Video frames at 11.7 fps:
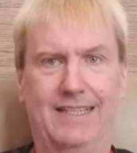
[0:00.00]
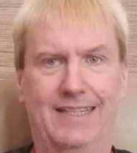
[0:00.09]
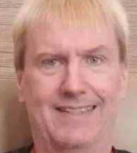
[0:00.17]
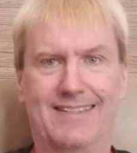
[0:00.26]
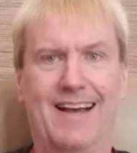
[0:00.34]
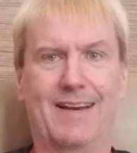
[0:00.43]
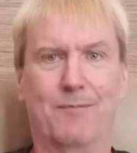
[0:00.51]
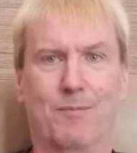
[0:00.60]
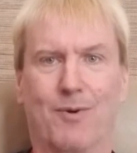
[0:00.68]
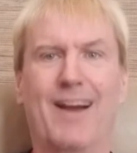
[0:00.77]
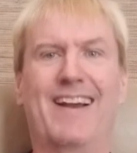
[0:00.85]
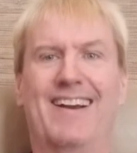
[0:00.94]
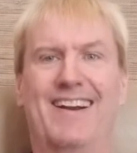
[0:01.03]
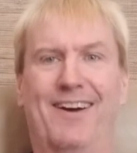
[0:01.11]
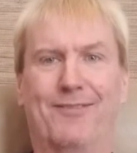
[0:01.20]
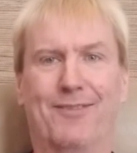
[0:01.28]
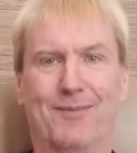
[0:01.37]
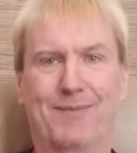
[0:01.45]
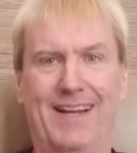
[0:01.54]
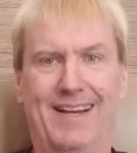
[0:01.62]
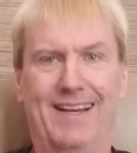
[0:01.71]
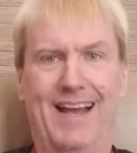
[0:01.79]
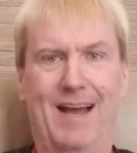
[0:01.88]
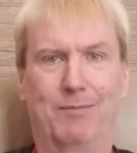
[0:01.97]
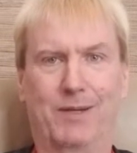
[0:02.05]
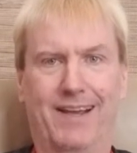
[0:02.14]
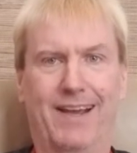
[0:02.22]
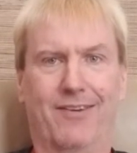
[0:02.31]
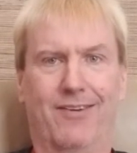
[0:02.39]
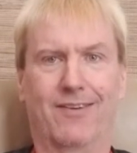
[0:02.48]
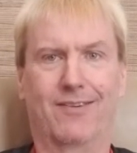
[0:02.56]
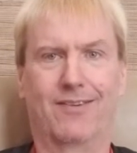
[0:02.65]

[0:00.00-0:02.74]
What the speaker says: it's not bright enough for many applications.